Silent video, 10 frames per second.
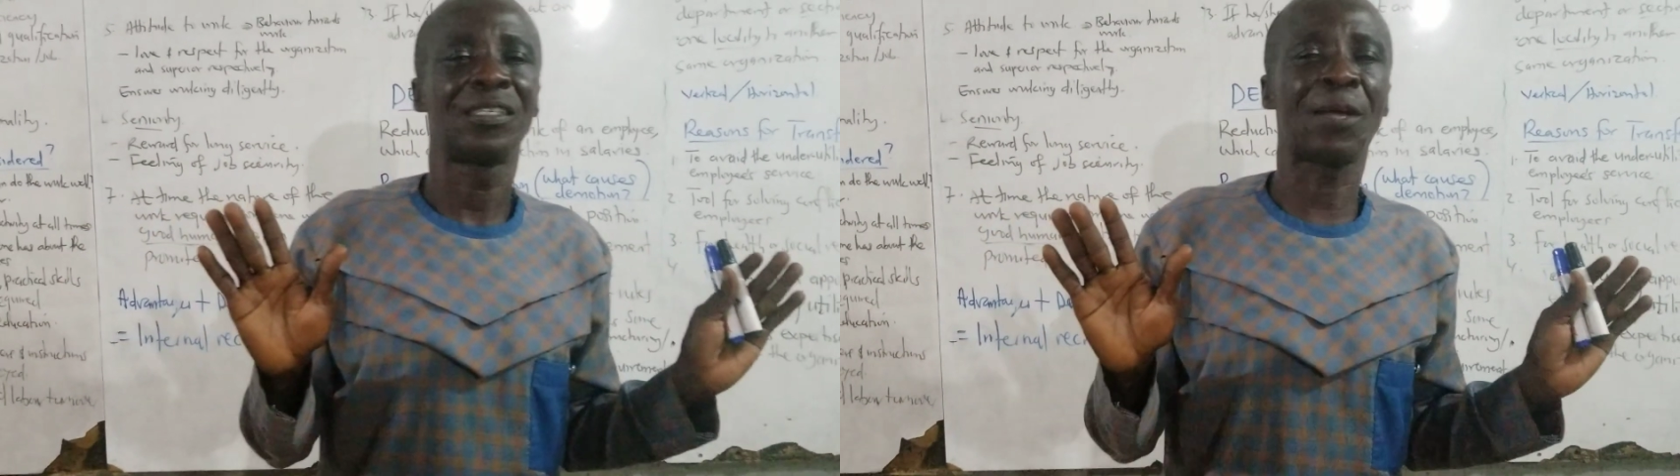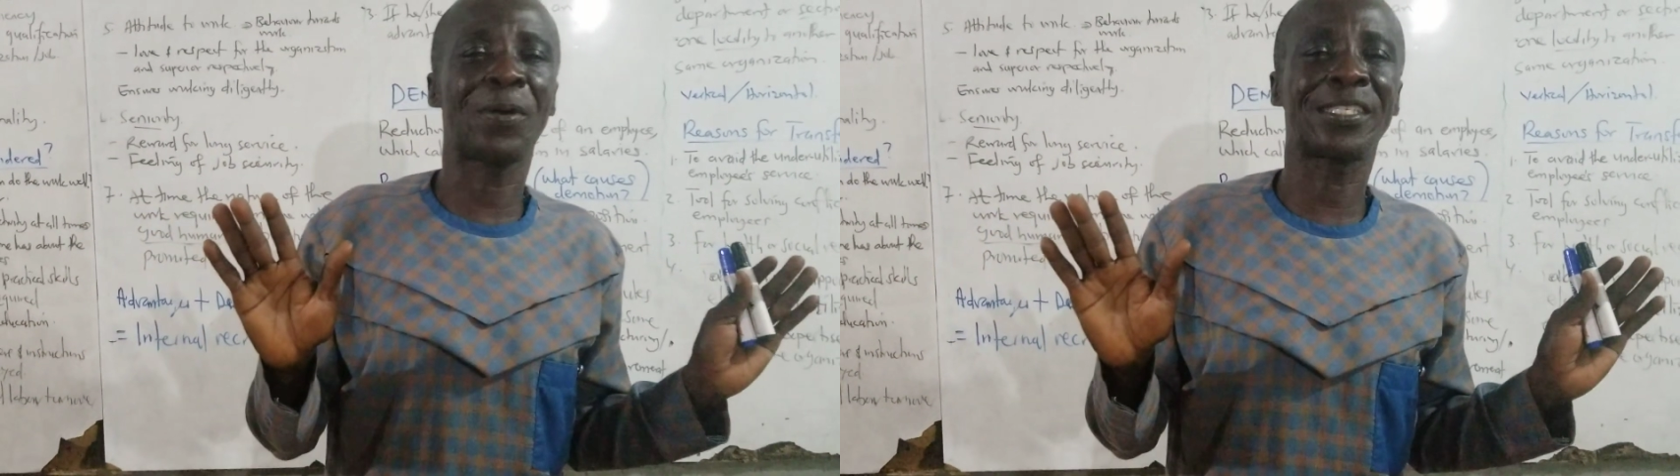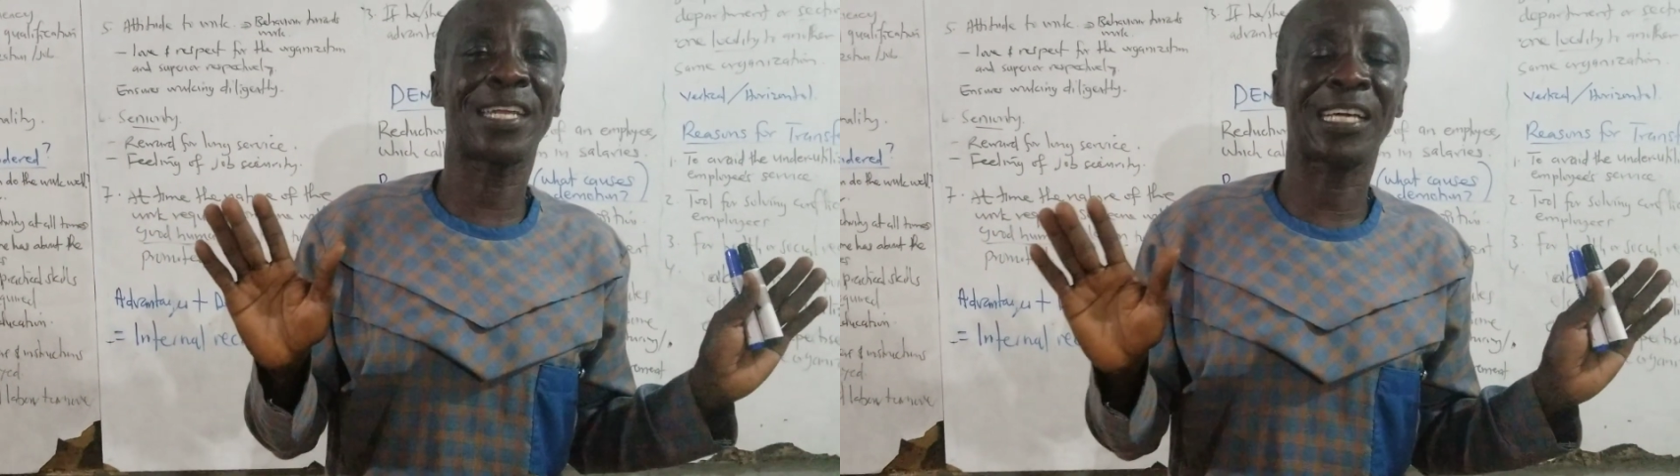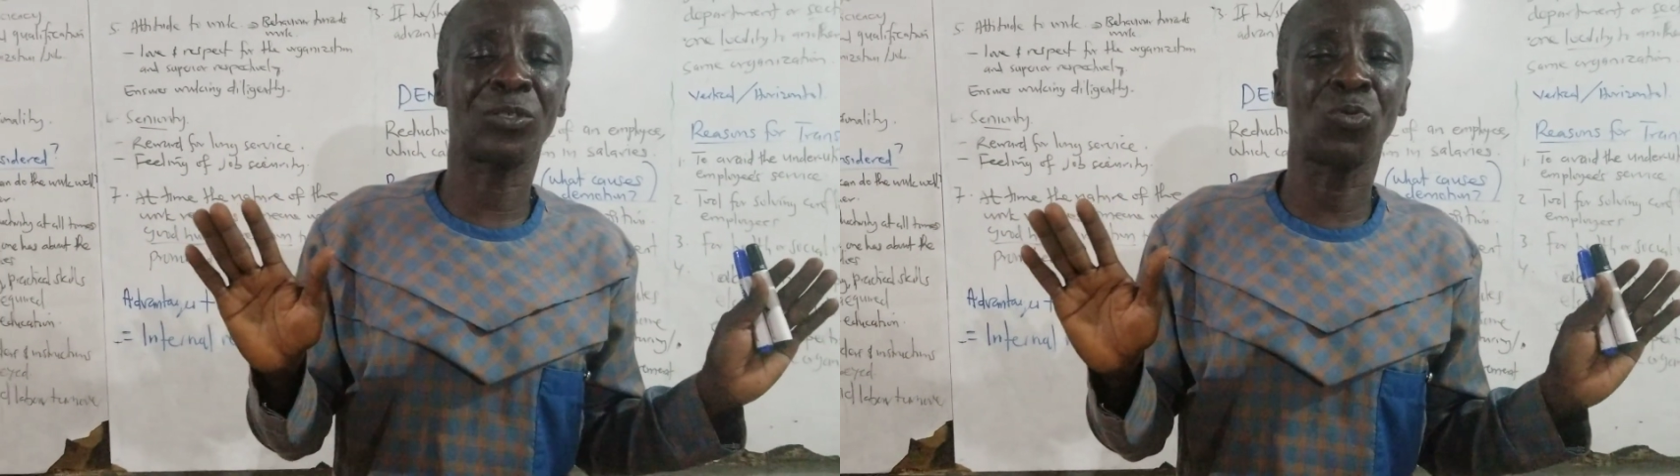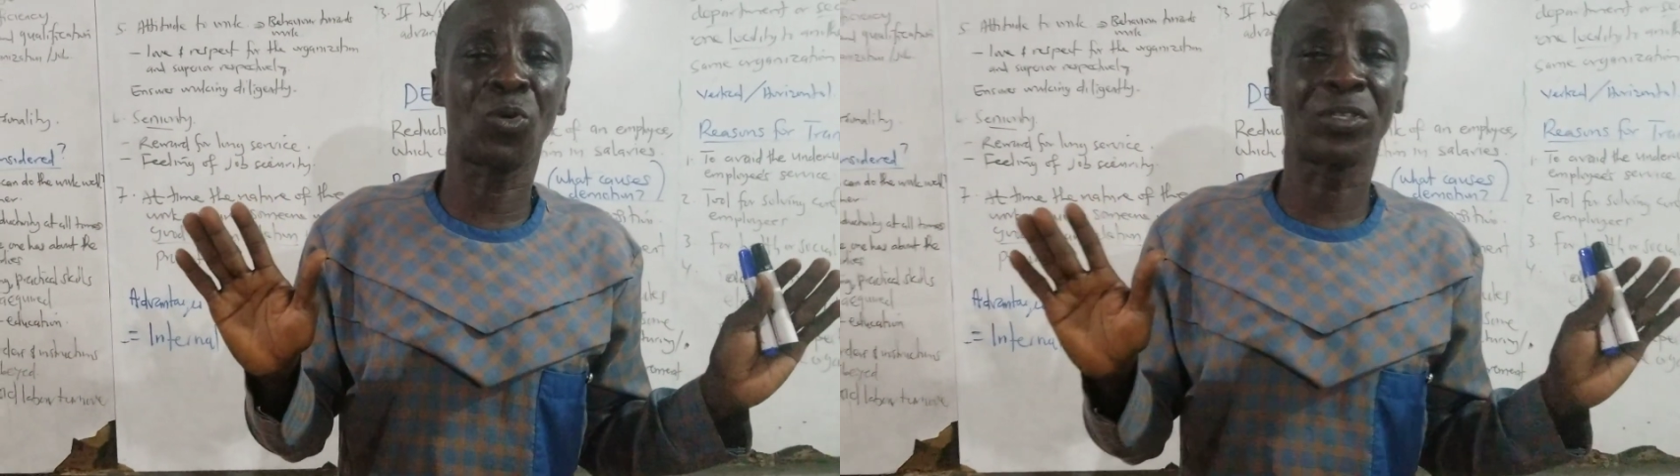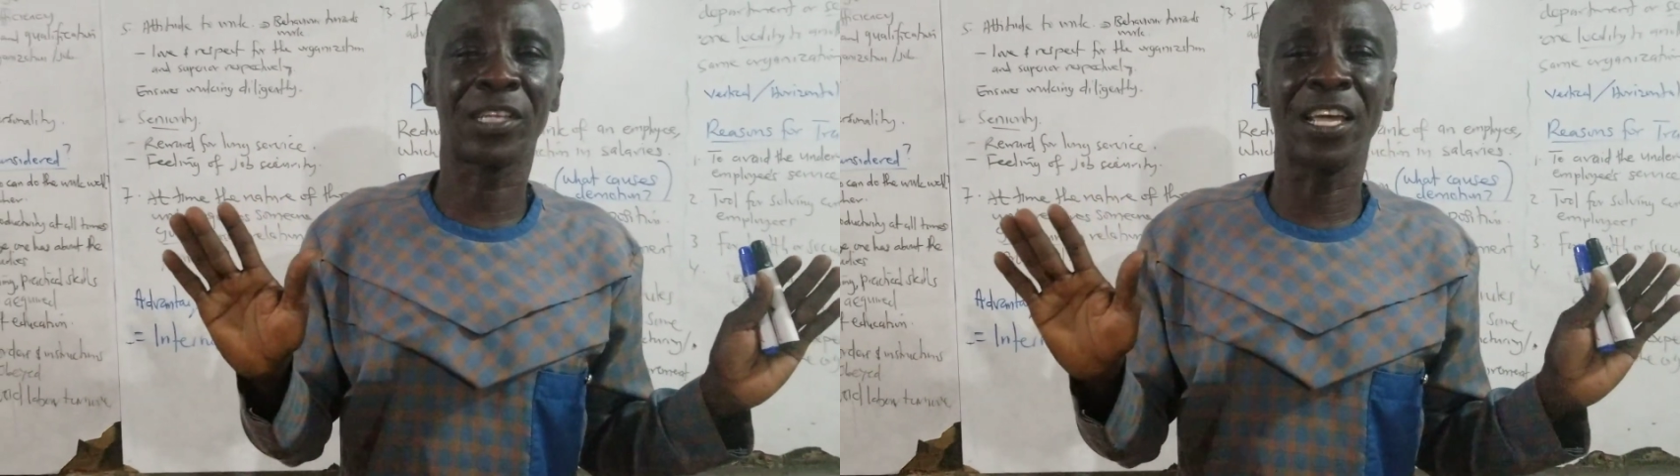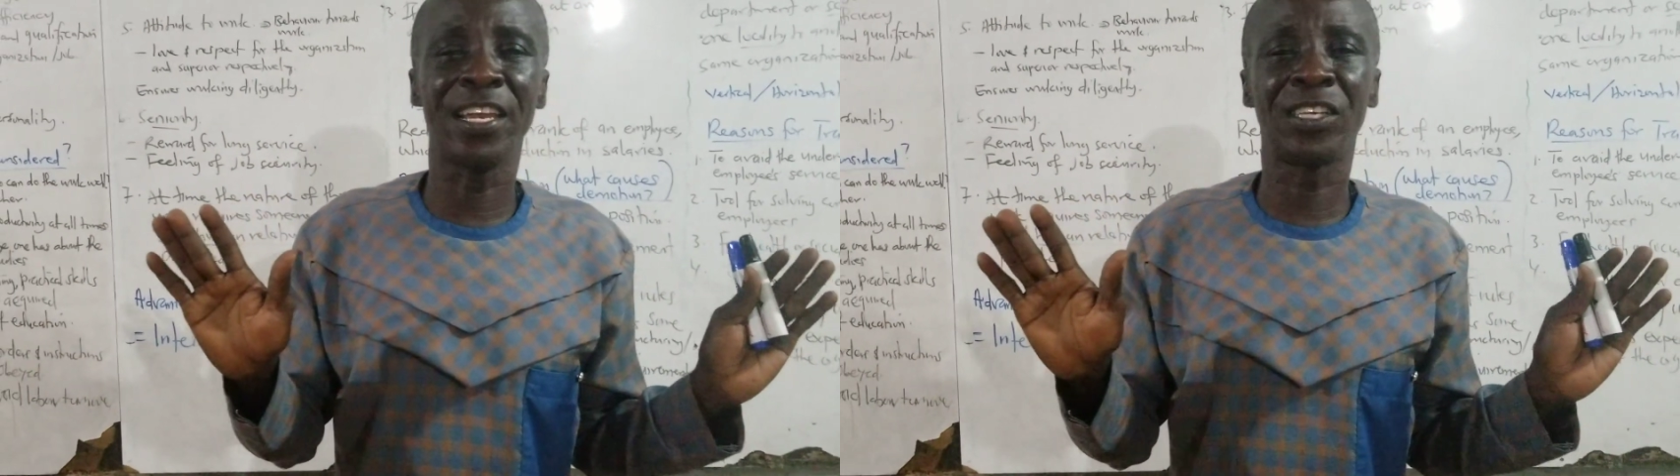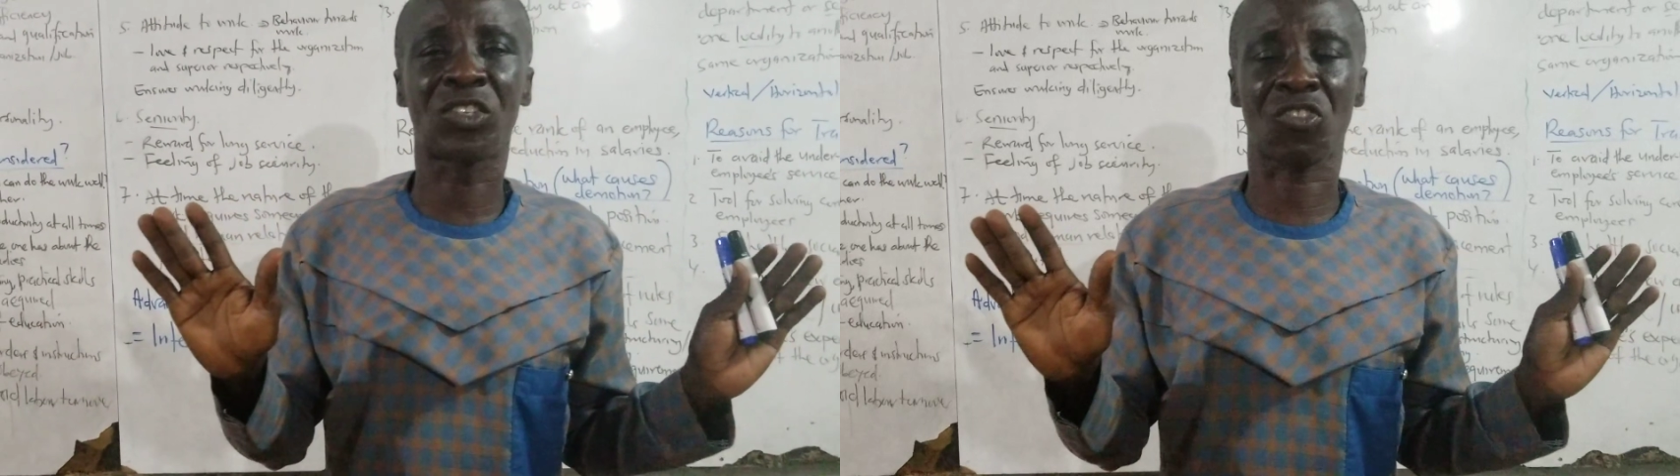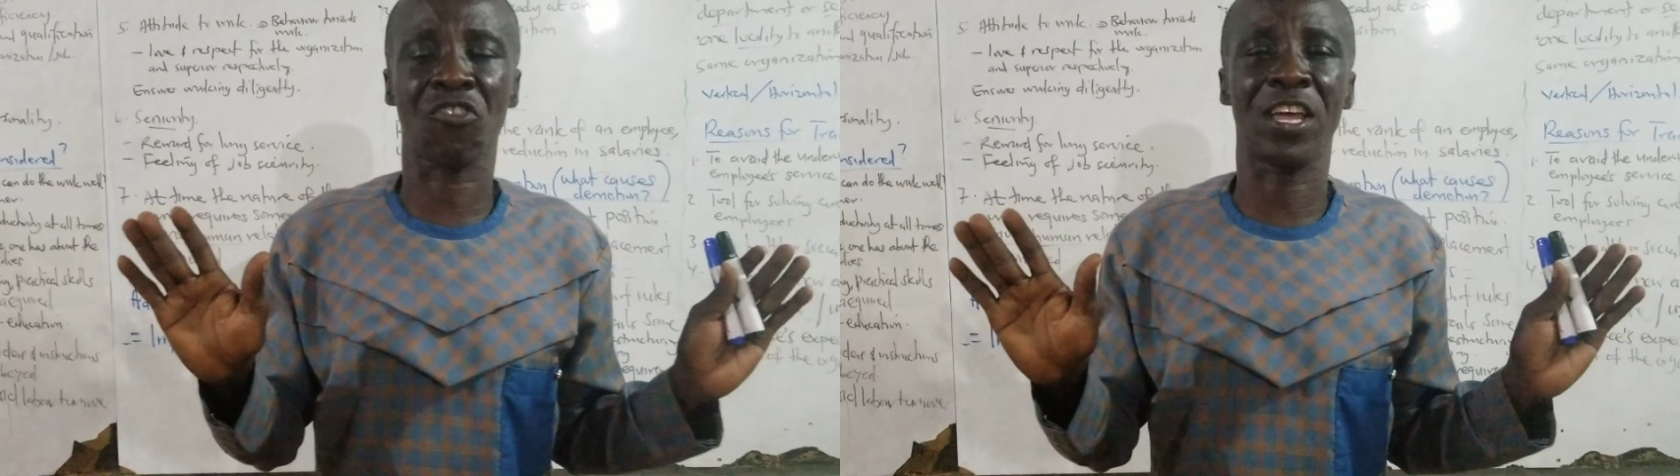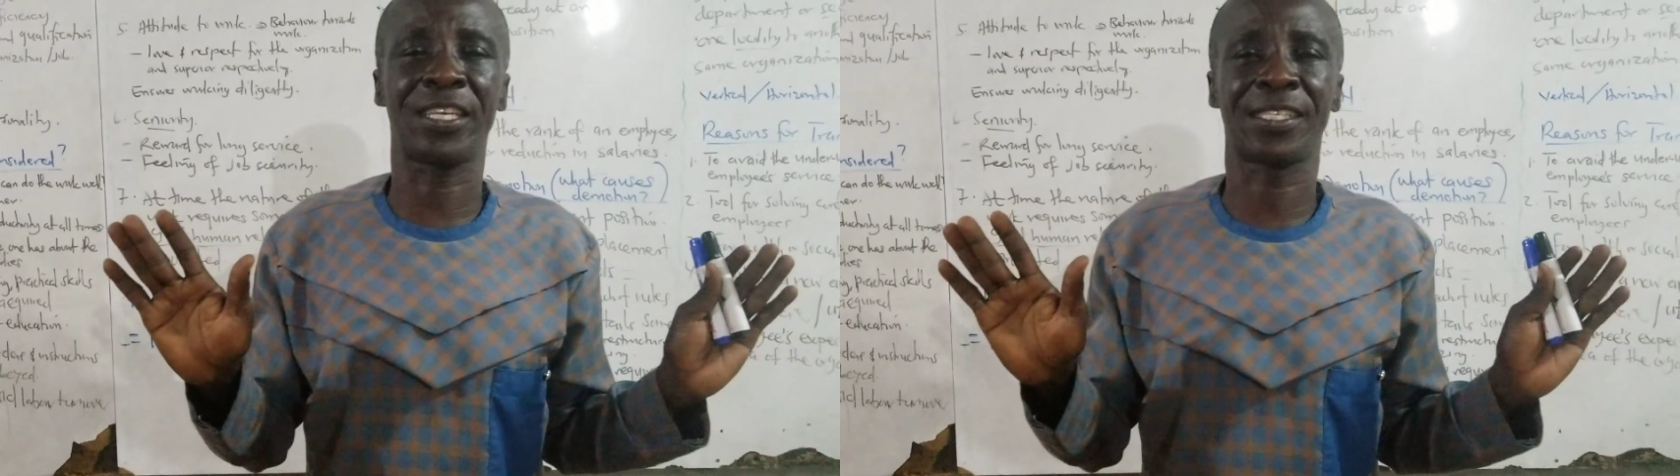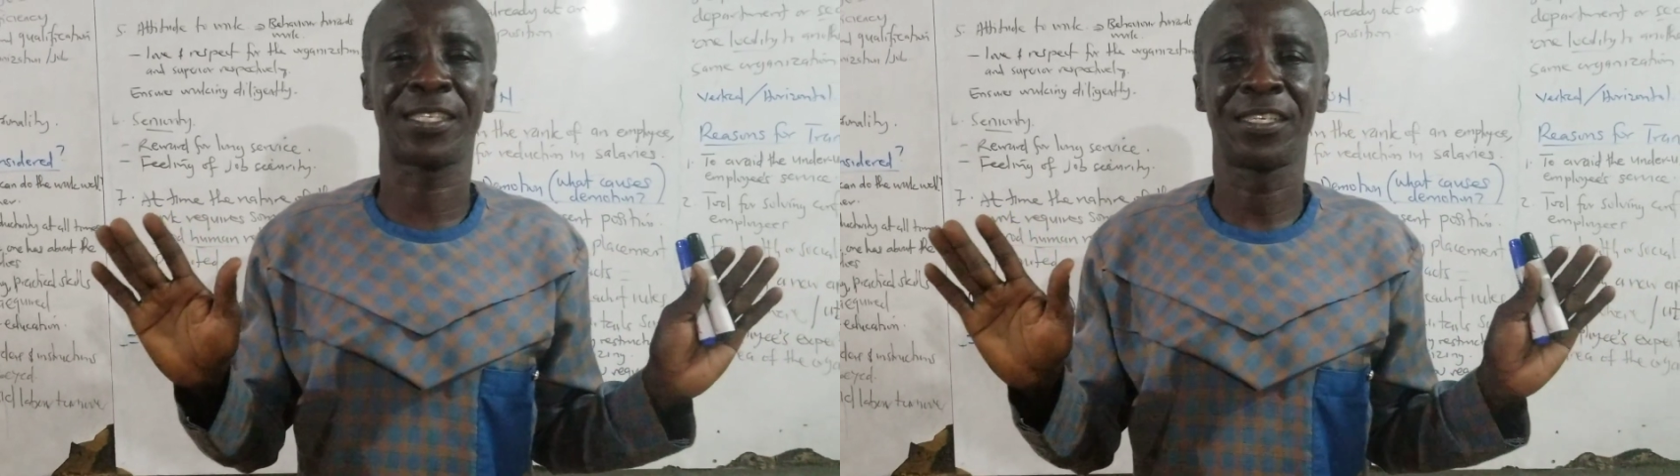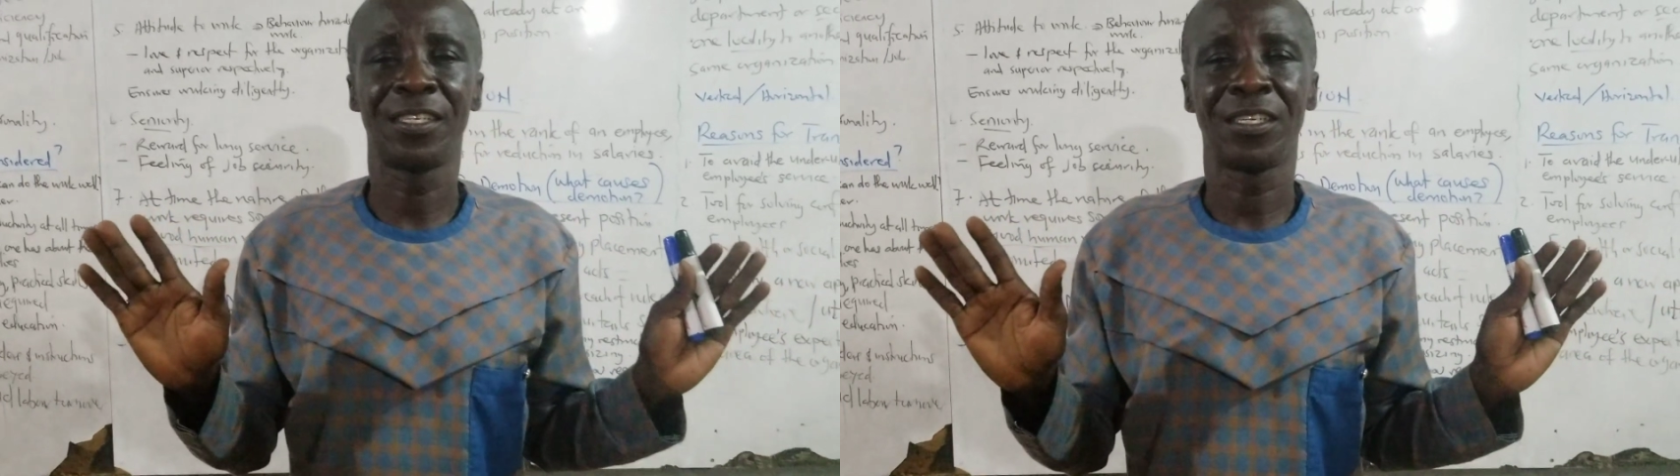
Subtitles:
The person doesn't want any stress.